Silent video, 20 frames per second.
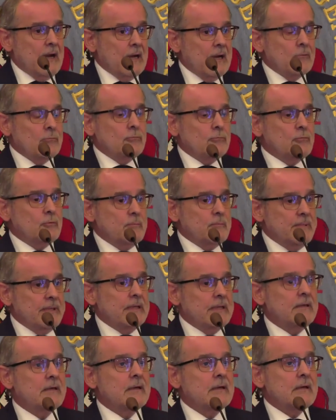how to
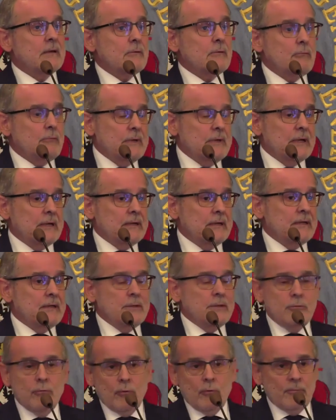be
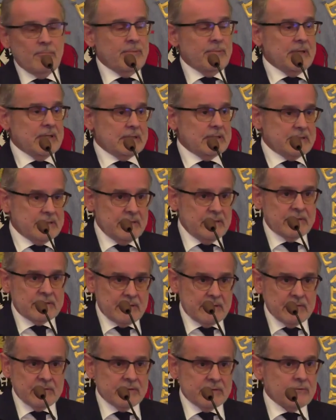really European
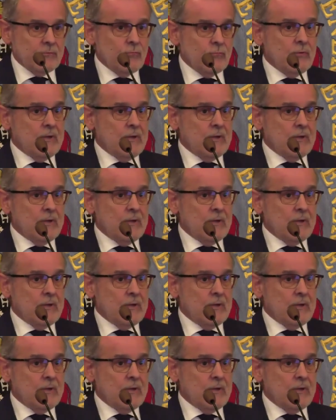citizens.